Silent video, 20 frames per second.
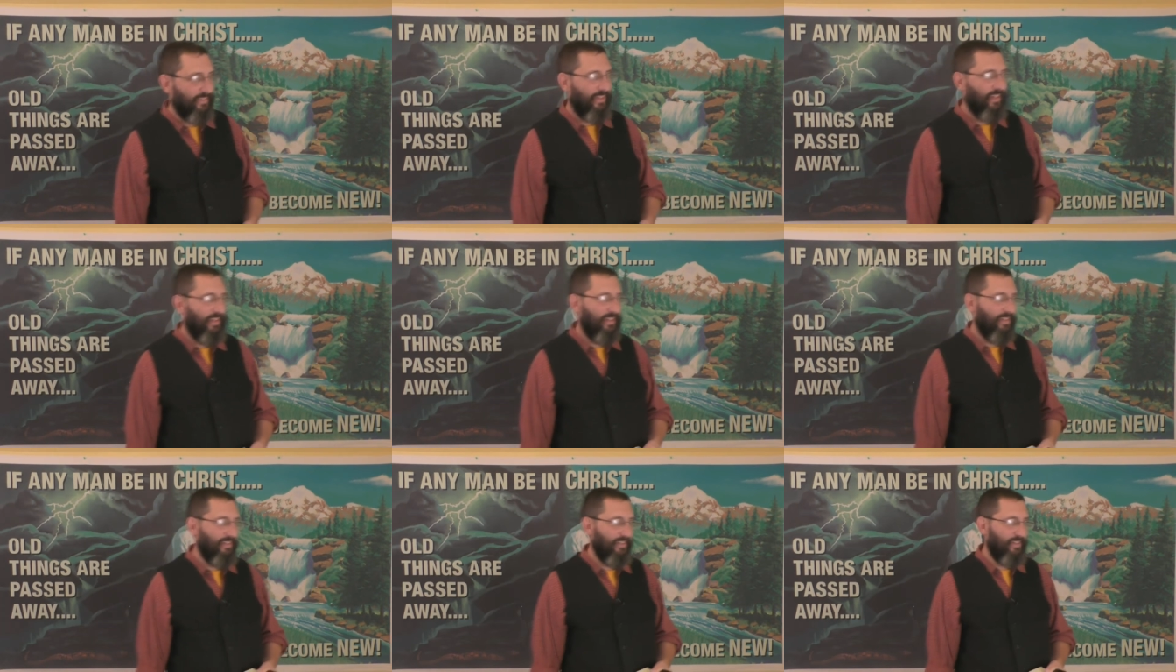
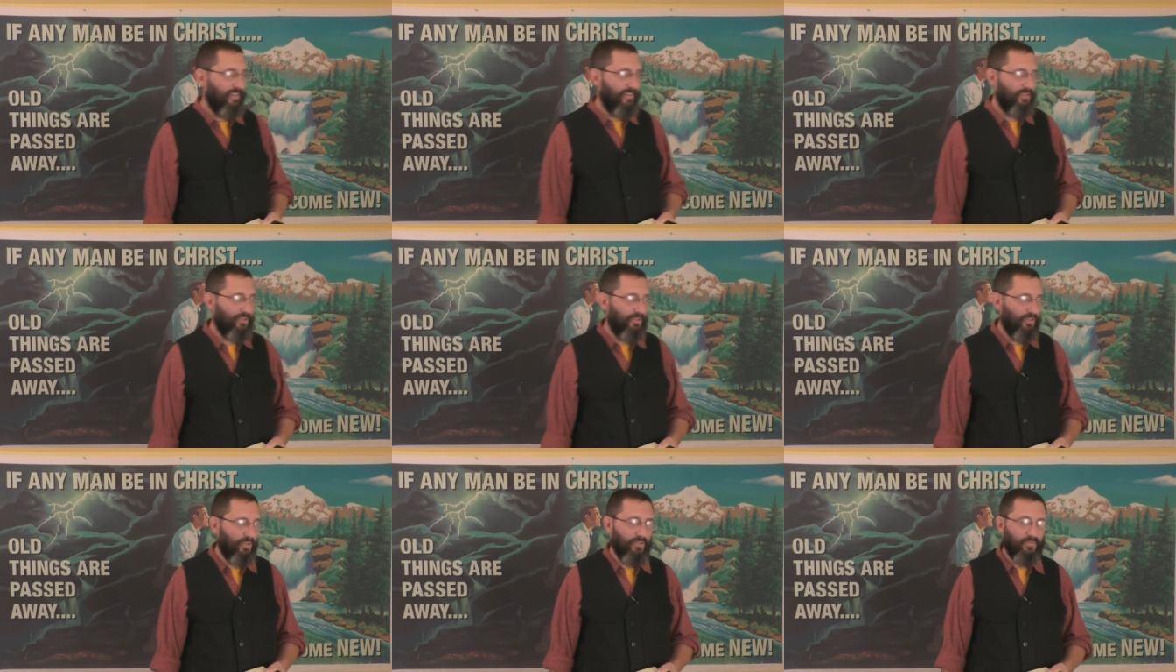And uh,
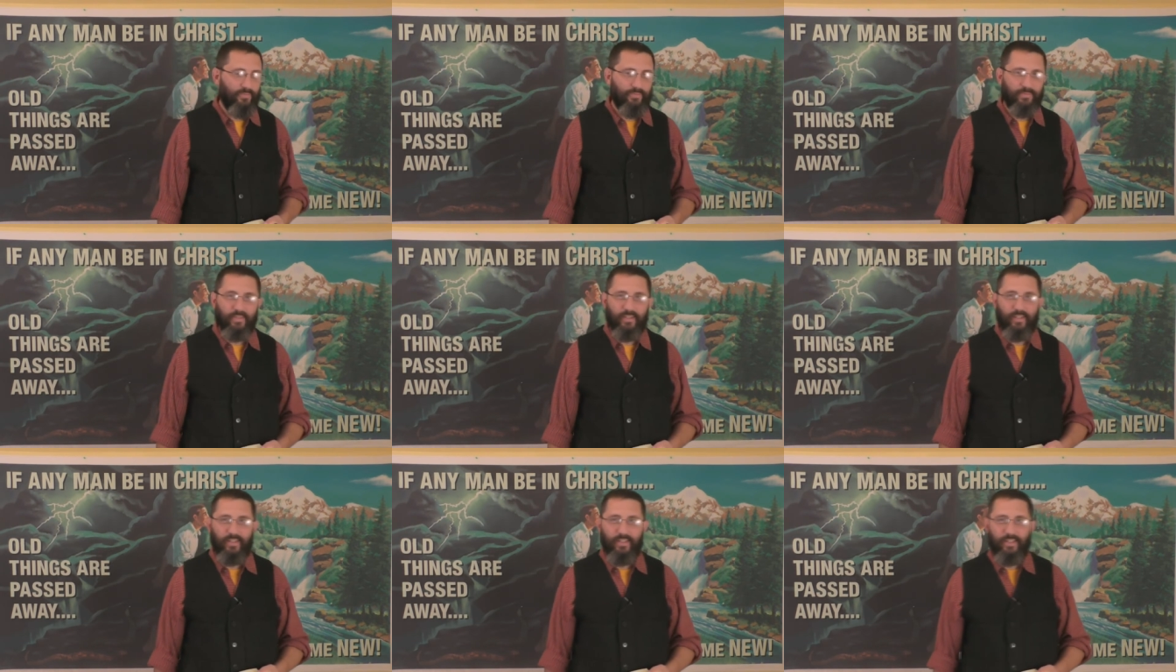so
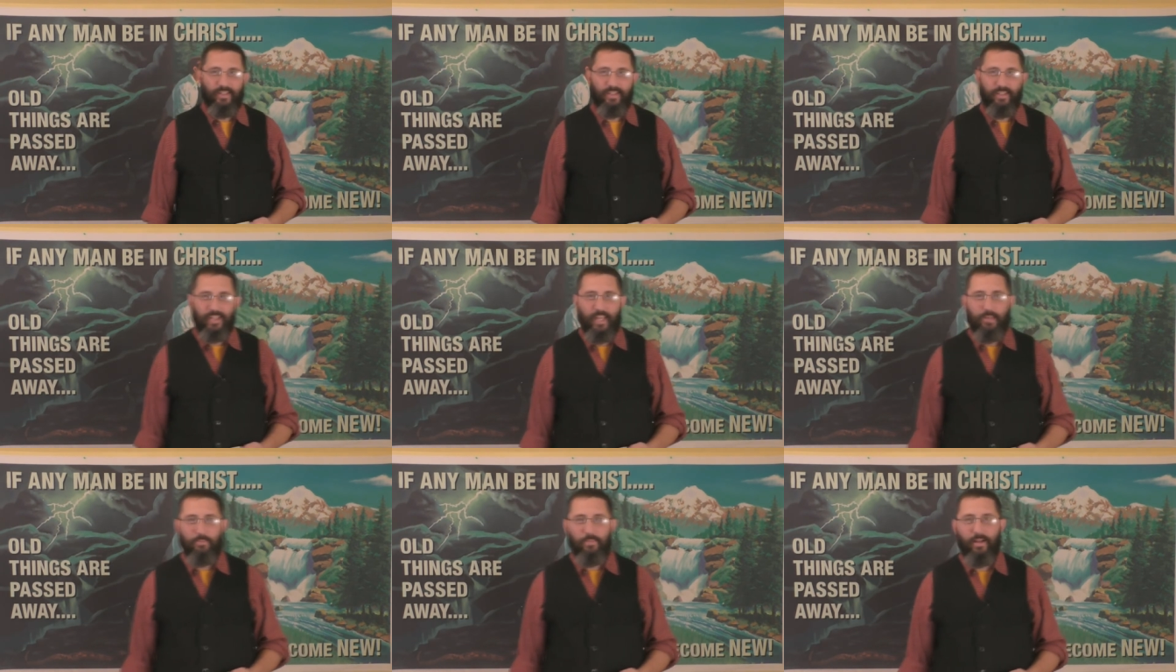
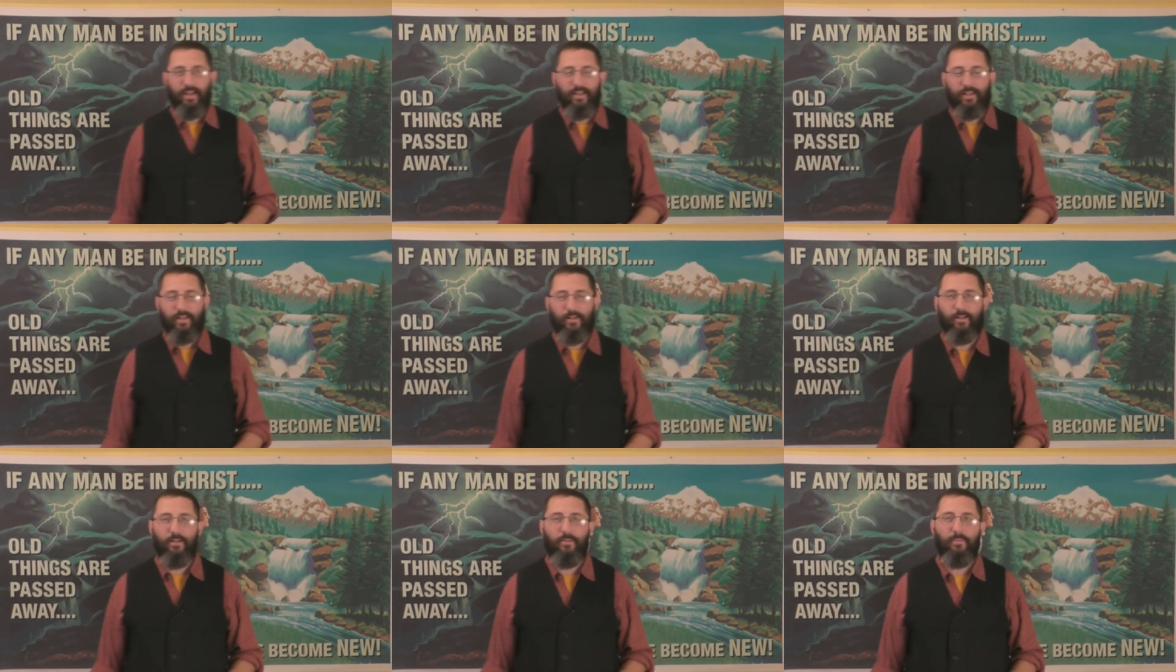came
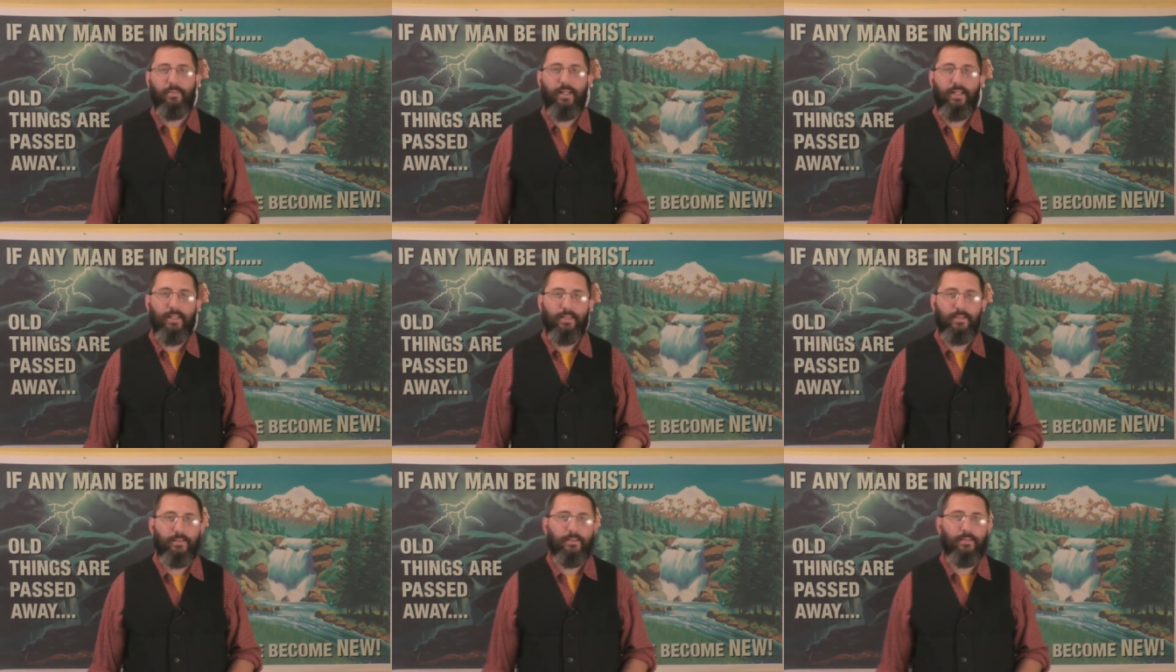back here to
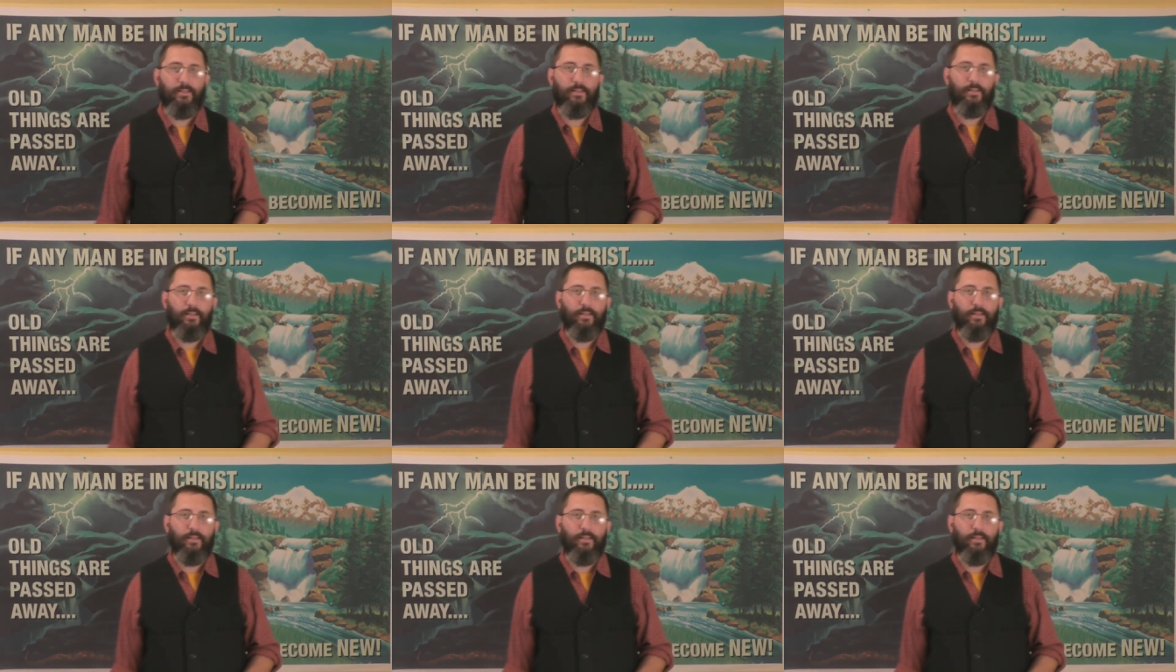Maine